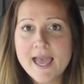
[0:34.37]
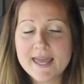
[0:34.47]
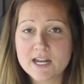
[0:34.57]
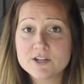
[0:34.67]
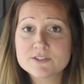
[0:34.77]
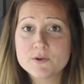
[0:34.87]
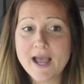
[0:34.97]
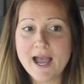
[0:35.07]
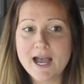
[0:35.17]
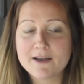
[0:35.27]
And I also
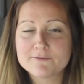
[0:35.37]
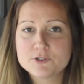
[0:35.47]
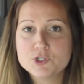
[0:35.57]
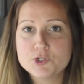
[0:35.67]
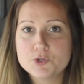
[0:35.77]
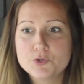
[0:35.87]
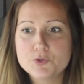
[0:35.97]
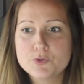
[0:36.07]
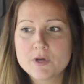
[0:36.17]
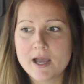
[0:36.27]
have
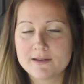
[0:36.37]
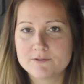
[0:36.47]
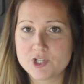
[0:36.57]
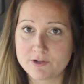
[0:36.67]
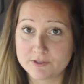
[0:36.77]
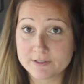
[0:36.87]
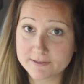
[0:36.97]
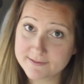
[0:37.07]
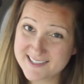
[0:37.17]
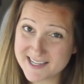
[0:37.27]
2 kind of
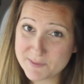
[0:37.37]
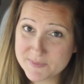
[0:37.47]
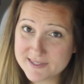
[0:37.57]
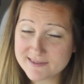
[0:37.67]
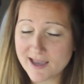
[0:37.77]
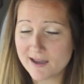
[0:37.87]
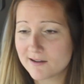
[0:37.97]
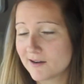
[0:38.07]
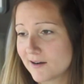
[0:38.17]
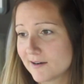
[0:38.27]
general tips
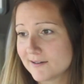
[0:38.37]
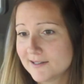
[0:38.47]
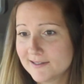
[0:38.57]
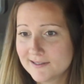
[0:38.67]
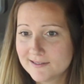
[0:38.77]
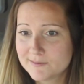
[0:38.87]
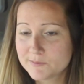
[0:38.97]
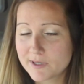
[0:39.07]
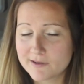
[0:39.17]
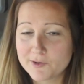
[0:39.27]
that are,
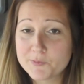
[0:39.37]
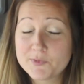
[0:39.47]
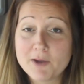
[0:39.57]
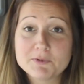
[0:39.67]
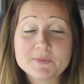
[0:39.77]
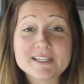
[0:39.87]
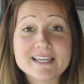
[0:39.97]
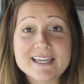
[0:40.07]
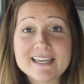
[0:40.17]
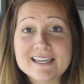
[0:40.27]
I don't know,
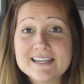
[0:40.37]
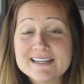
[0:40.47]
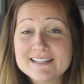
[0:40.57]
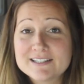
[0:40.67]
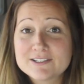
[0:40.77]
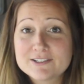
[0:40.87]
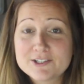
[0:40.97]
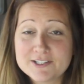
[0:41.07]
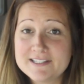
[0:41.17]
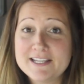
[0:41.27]
probably
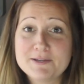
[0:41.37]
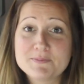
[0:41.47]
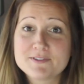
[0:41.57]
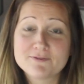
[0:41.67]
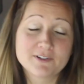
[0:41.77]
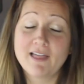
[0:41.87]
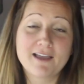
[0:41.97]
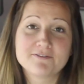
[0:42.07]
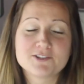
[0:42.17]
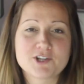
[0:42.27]
good tips for
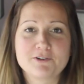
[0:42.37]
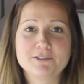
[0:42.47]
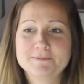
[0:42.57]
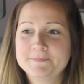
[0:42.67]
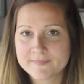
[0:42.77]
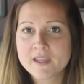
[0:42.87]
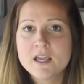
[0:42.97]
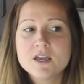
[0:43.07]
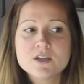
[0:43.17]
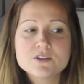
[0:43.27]
life in general.
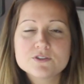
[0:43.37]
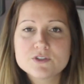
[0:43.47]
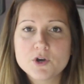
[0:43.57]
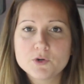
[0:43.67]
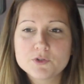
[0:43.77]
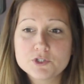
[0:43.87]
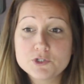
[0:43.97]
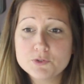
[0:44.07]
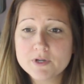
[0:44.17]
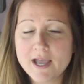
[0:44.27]
So the
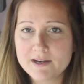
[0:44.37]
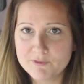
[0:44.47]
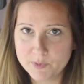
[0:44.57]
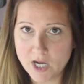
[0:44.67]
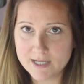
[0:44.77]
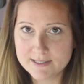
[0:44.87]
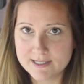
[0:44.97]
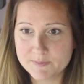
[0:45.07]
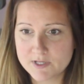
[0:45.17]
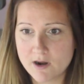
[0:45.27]
2 kind of broad
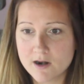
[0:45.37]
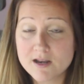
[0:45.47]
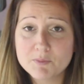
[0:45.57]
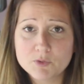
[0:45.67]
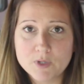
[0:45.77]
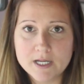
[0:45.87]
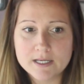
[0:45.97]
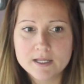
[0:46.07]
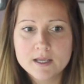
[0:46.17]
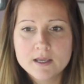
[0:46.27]
tips are, number
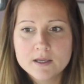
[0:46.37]
1,